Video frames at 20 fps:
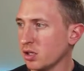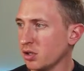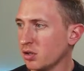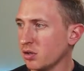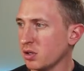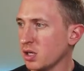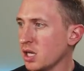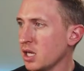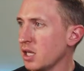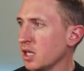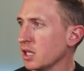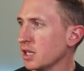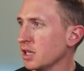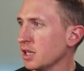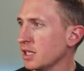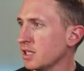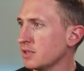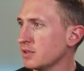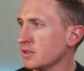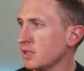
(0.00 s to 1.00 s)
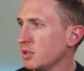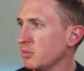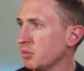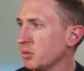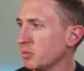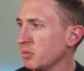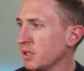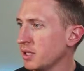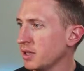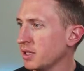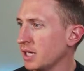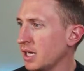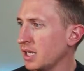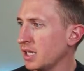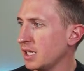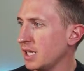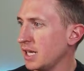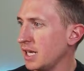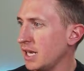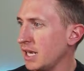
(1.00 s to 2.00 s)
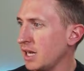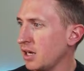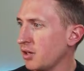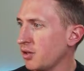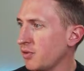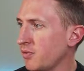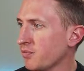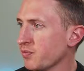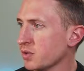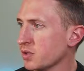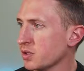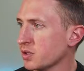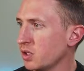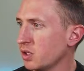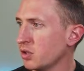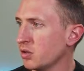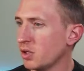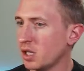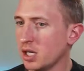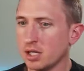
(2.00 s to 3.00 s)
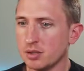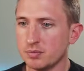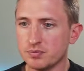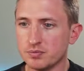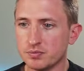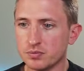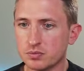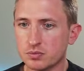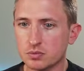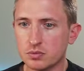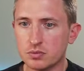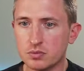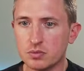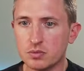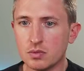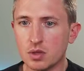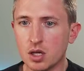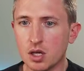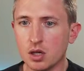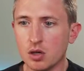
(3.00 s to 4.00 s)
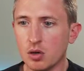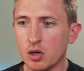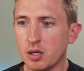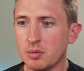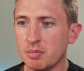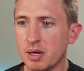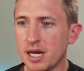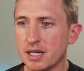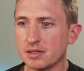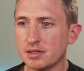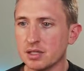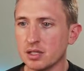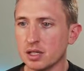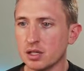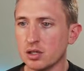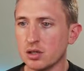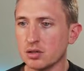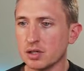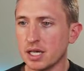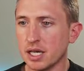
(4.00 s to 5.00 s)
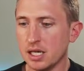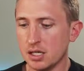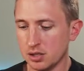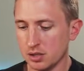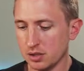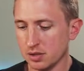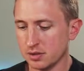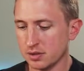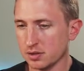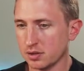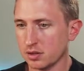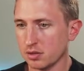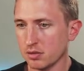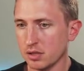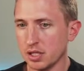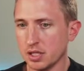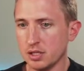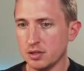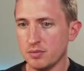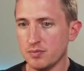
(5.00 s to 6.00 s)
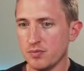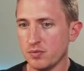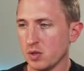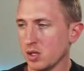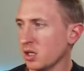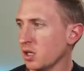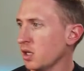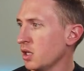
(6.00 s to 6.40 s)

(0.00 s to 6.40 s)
So let's implement that now. So going back to the location screen,